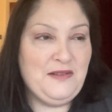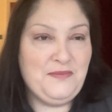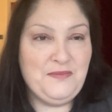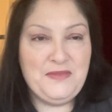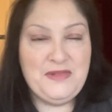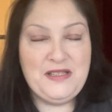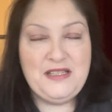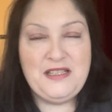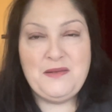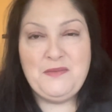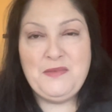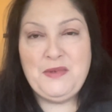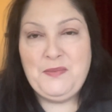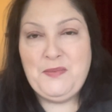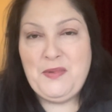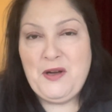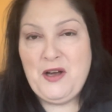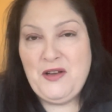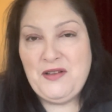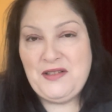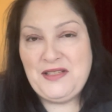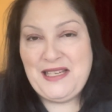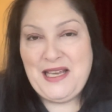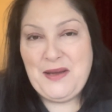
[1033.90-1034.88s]
Summer
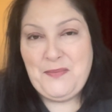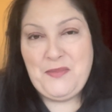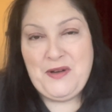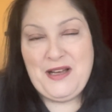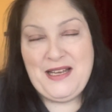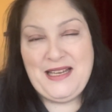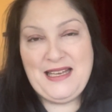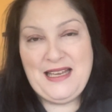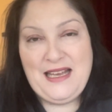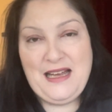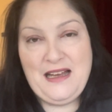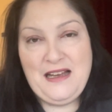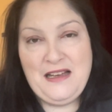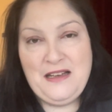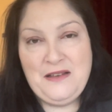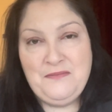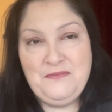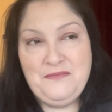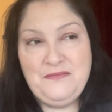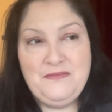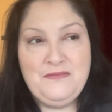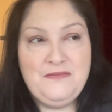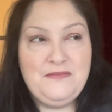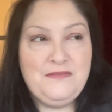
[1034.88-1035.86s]
Basket by
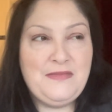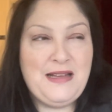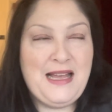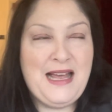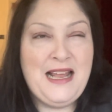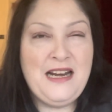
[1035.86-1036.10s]
Ellen